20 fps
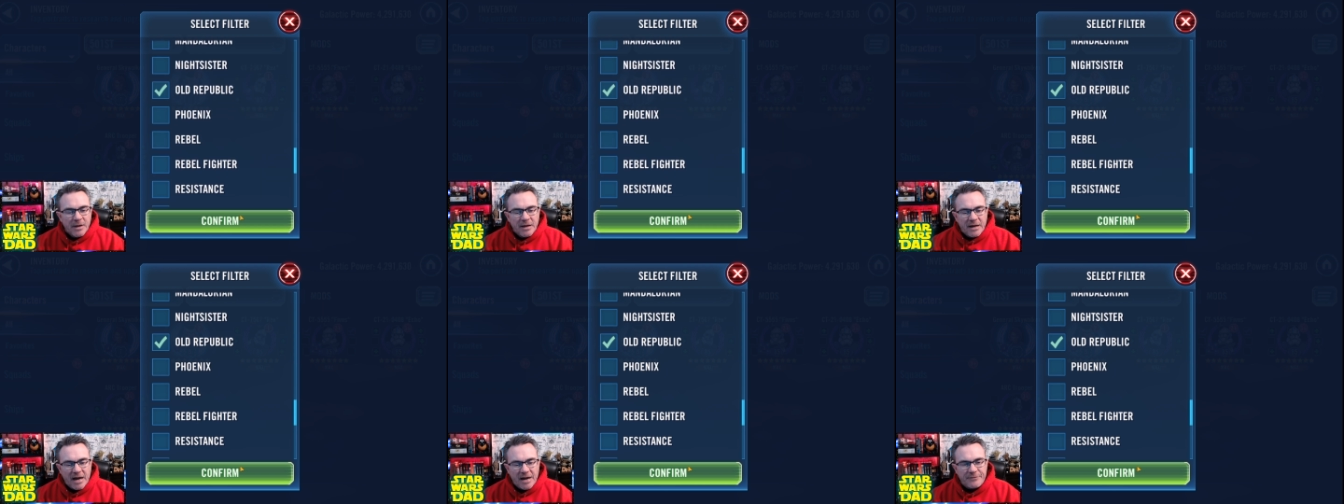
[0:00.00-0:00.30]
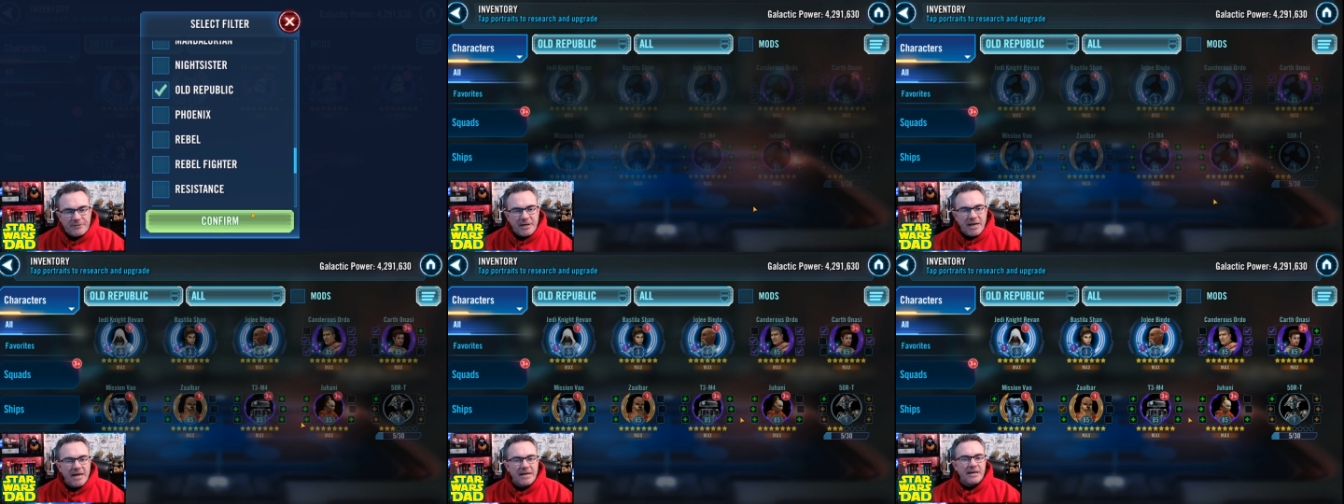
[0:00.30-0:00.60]
I've
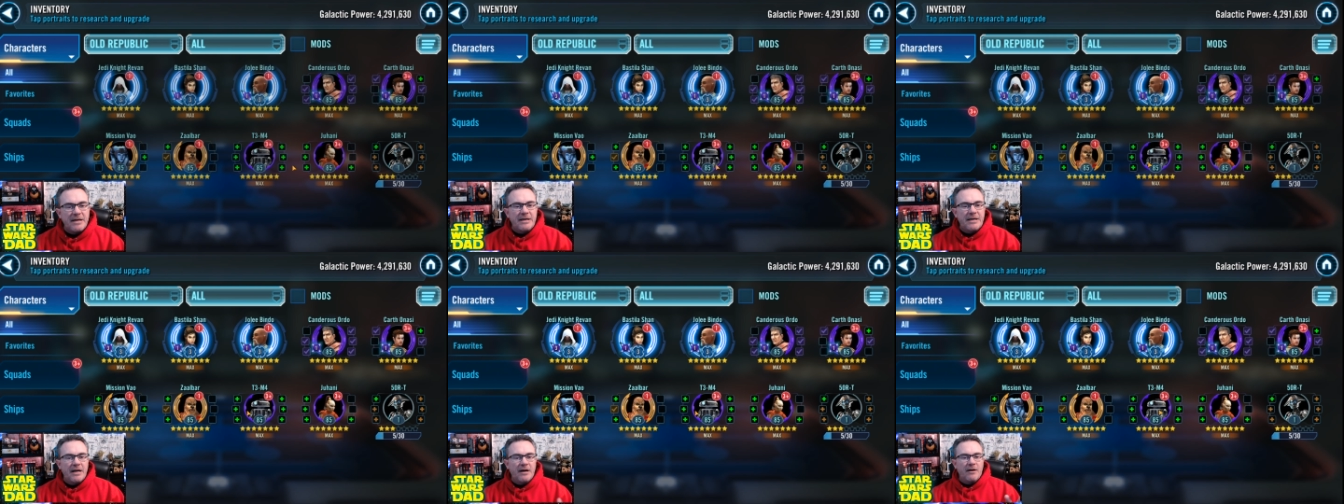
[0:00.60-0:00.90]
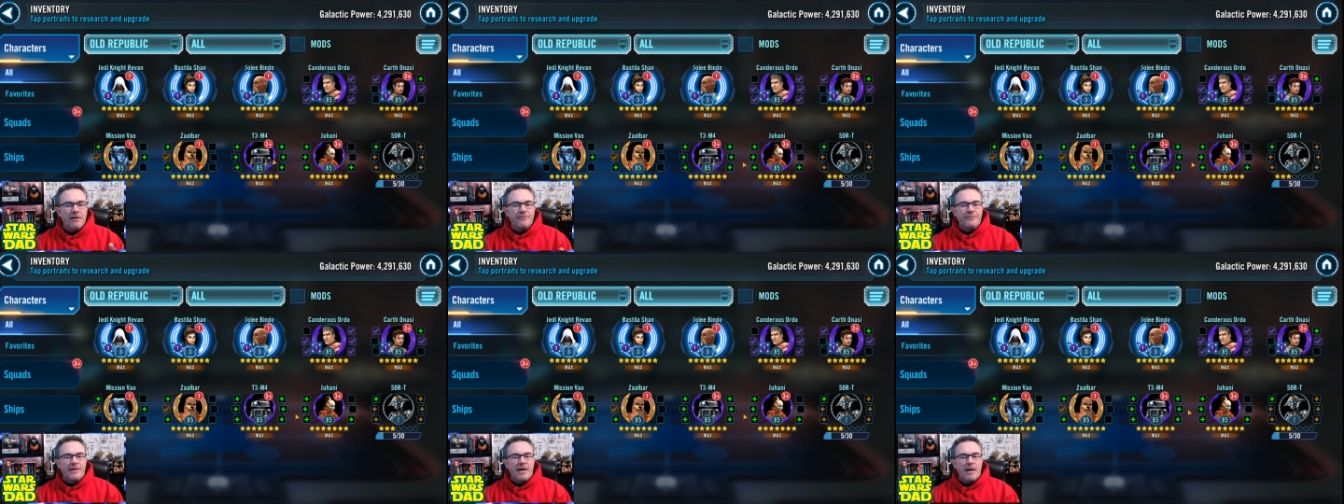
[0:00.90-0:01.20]
taken care
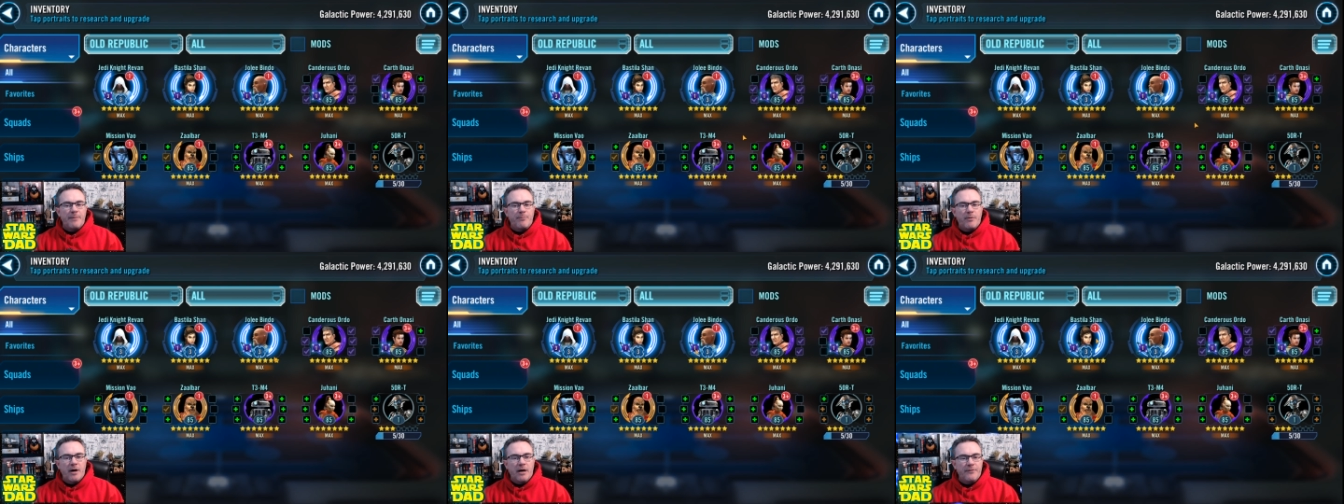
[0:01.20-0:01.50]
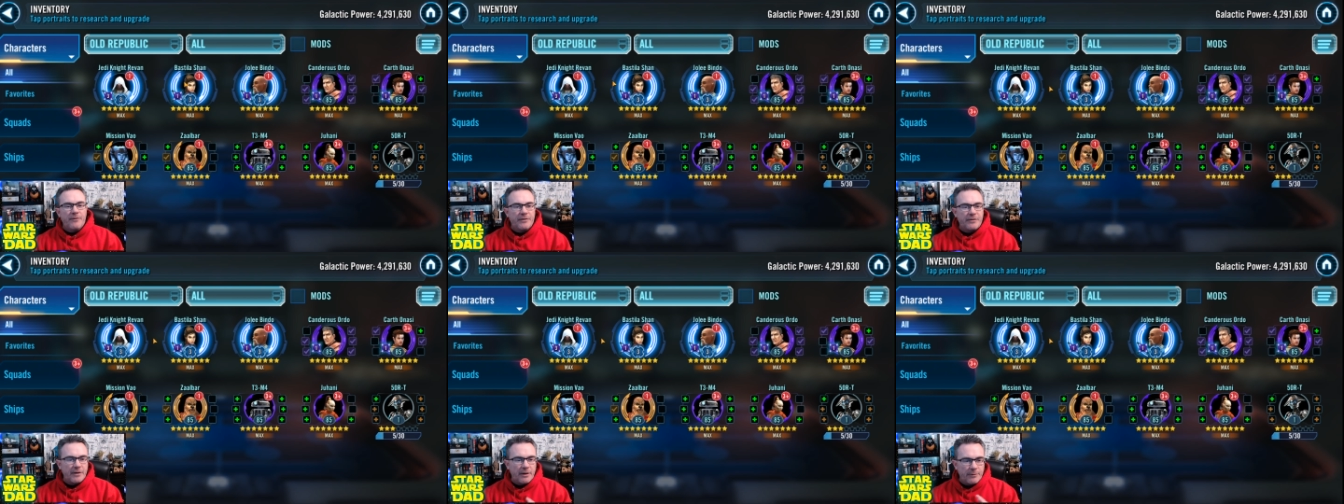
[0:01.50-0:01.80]
of that part of
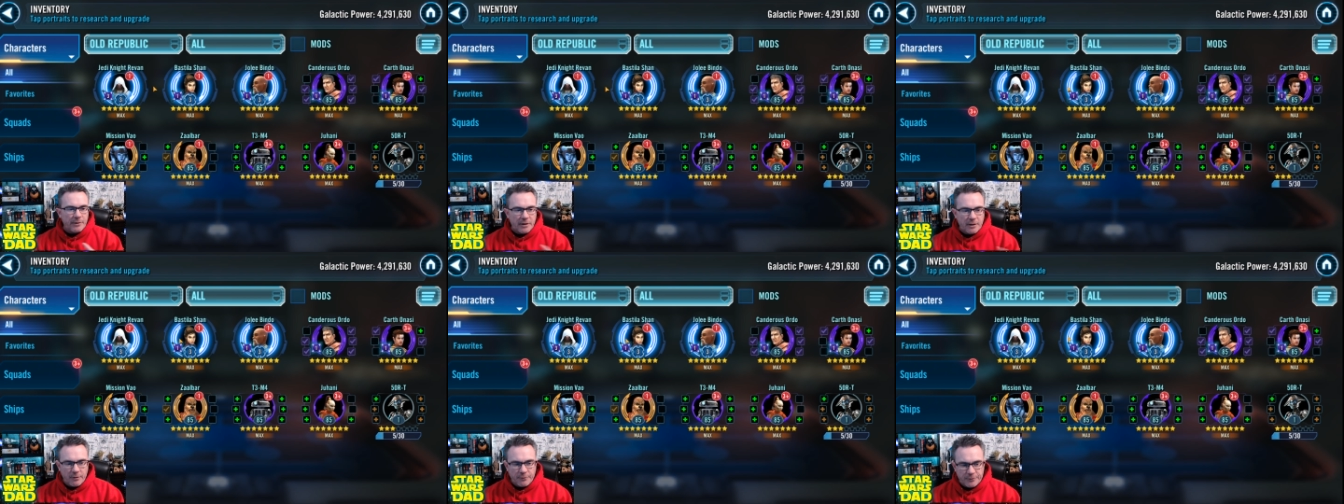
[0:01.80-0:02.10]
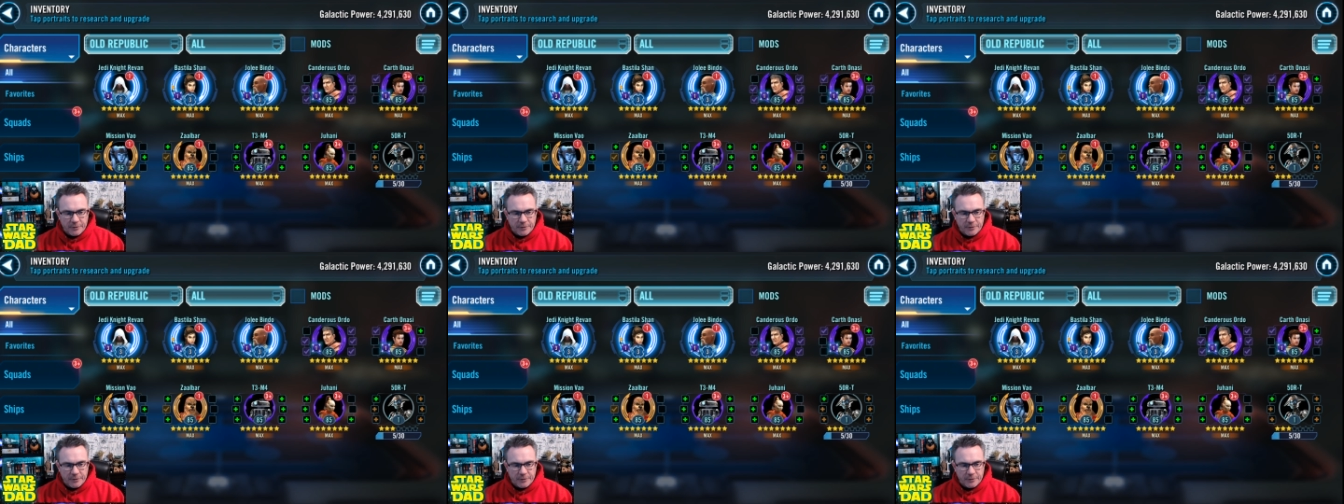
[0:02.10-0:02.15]
it. There we go.